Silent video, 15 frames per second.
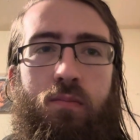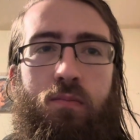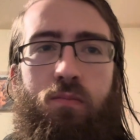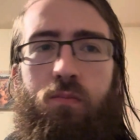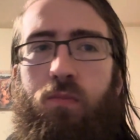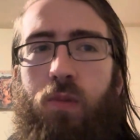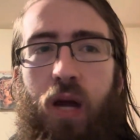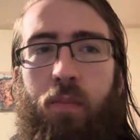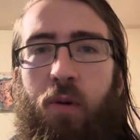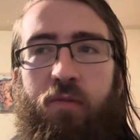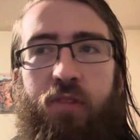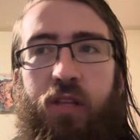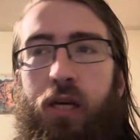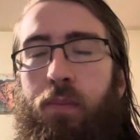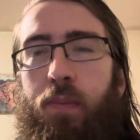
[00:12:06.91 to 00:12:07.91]
I'm of
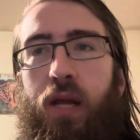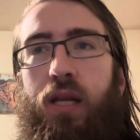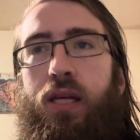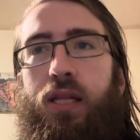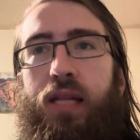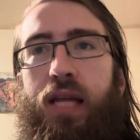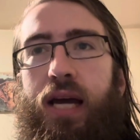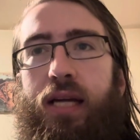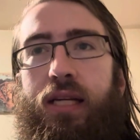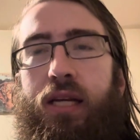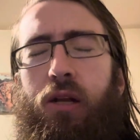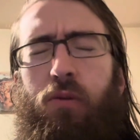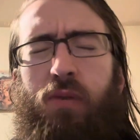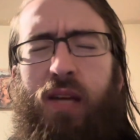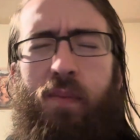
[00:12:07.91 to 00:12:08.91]
the opinion that,
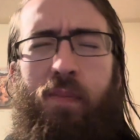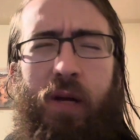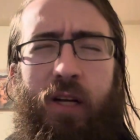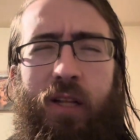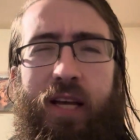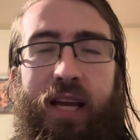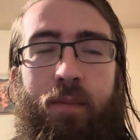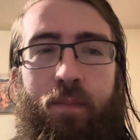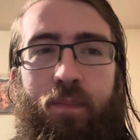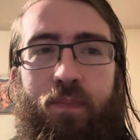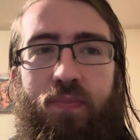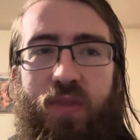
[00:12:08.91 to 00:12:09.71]
typically